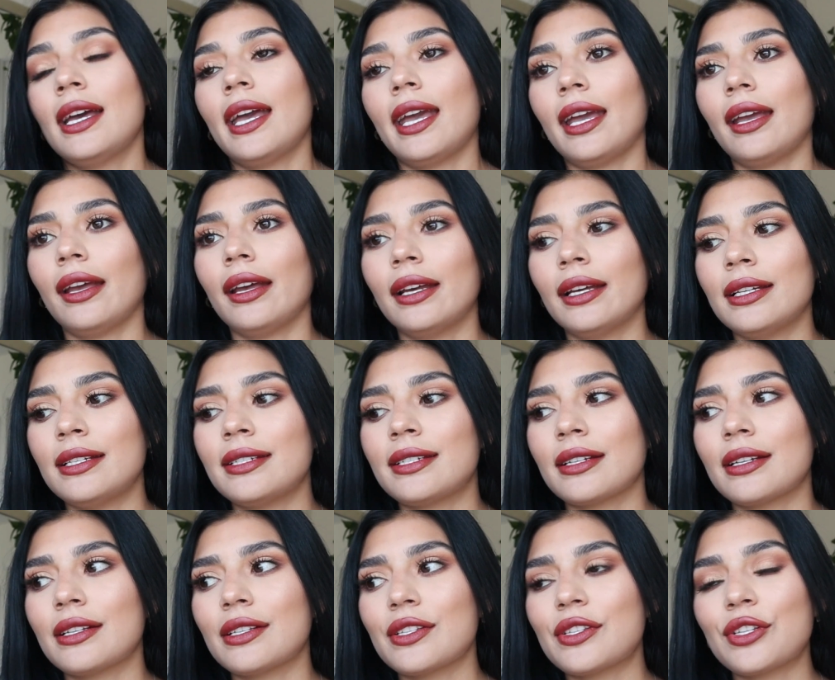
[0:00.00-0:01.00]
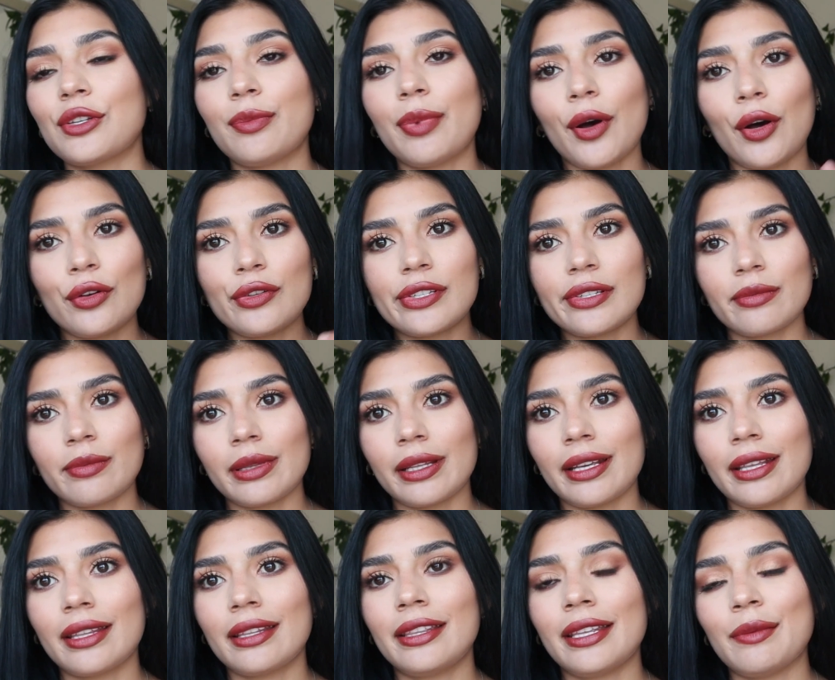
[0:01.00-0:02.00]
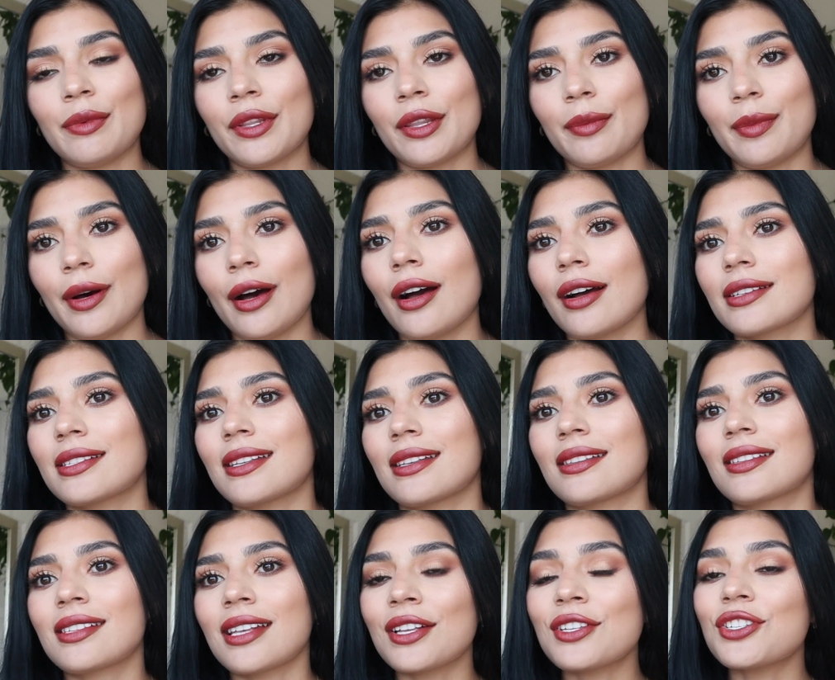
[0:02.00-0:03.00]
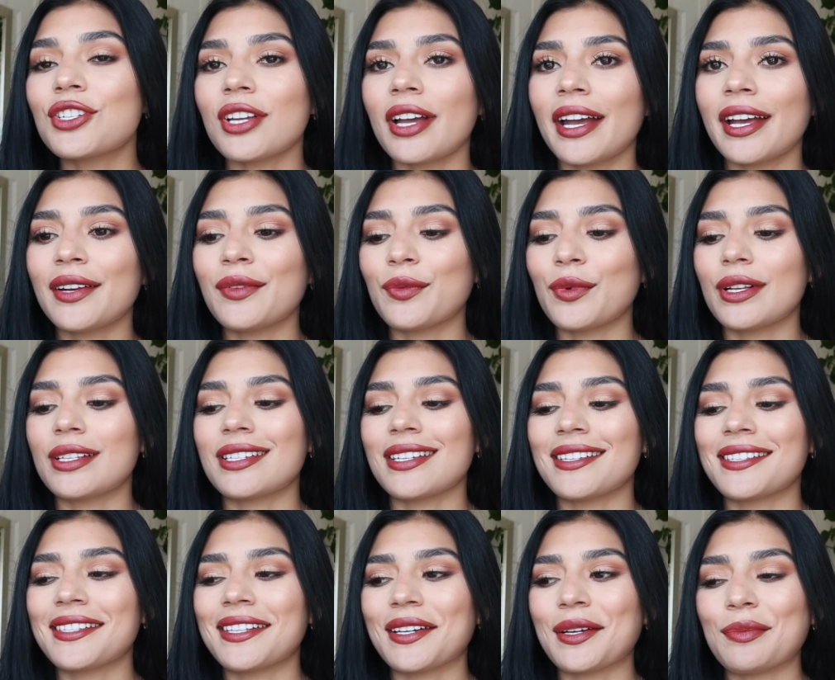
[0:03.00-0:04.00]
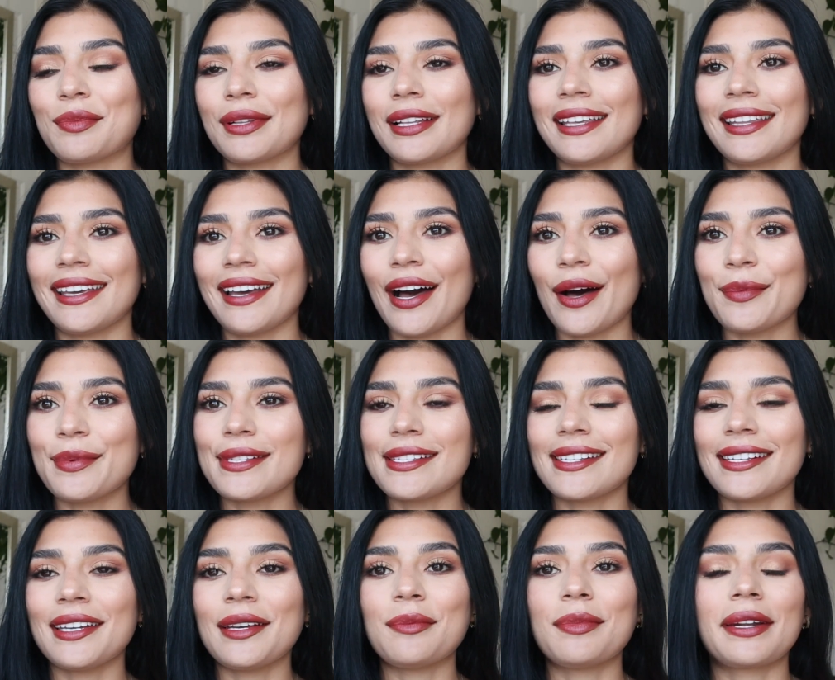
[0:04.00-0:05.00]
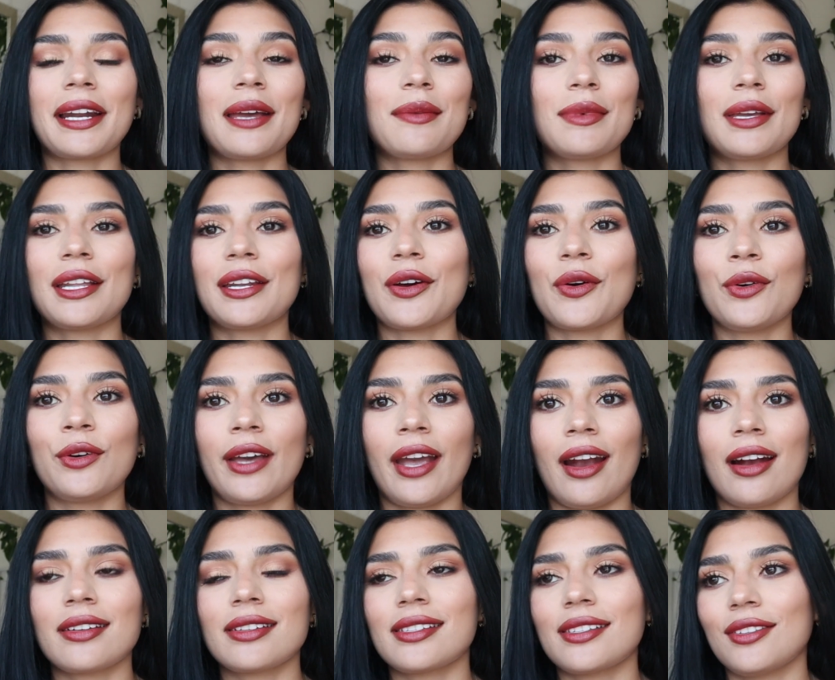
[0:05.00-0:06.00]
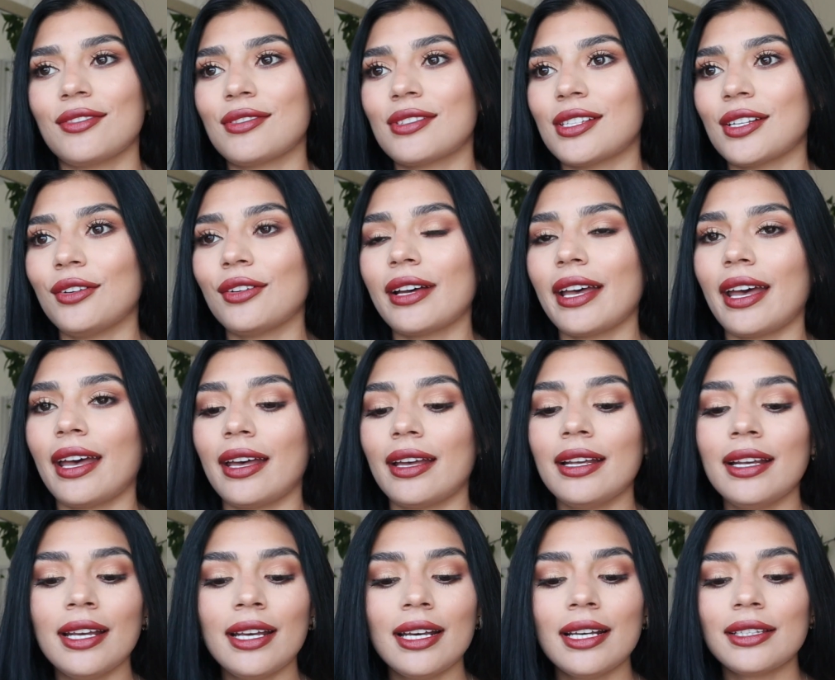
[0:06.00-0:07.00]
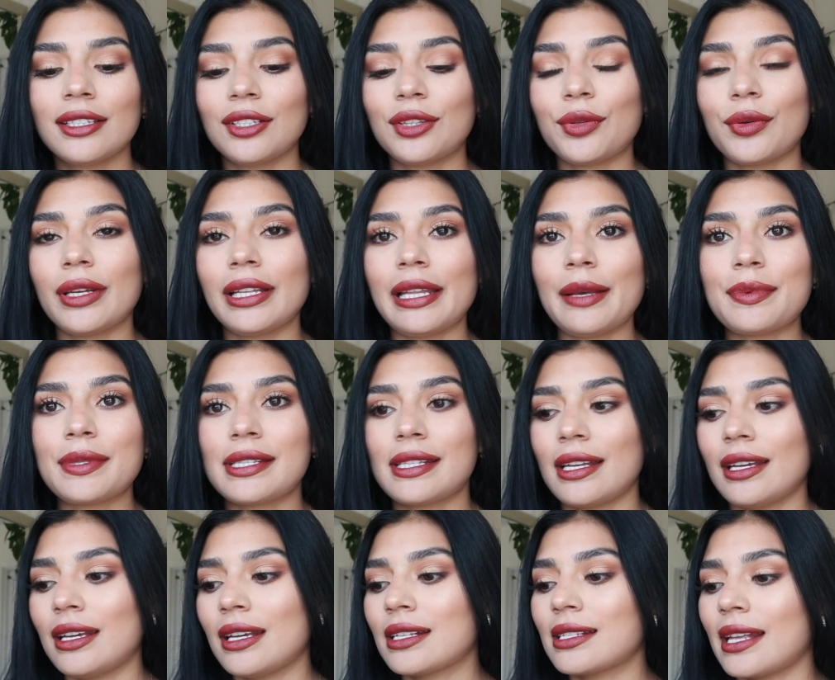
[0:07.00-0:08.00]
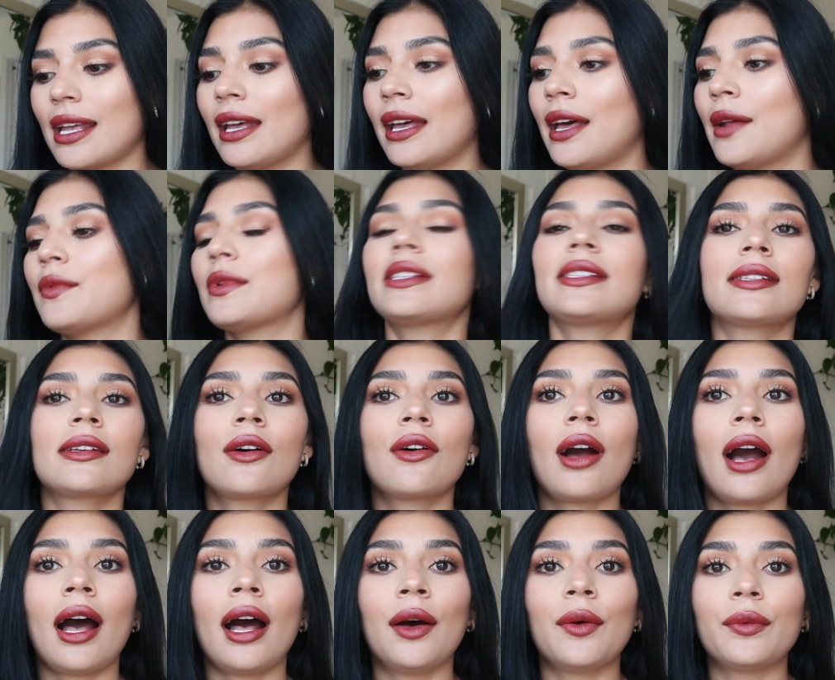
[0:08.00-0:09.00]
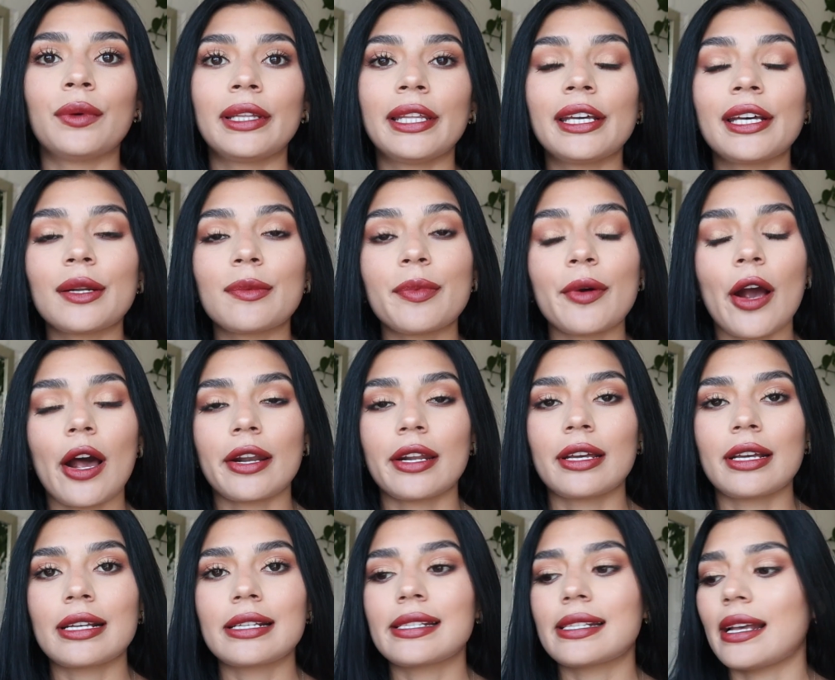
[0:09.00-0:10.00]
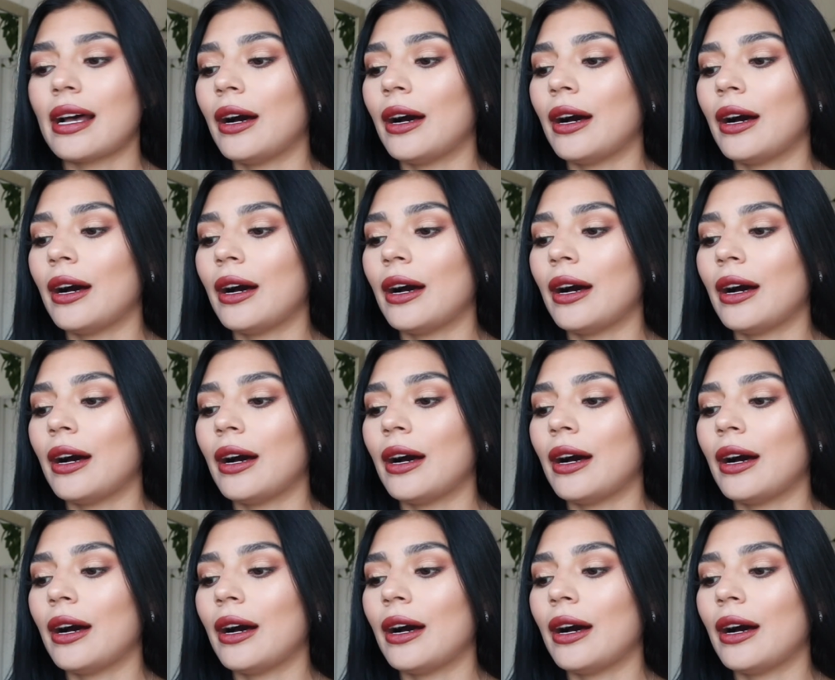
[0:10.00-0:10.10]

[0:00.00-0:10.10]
And supposedly the theme of the box is sunshine, which is the completely opposite, but I mean, who cares? You still get the 3 lipsticks, and we still got really good products.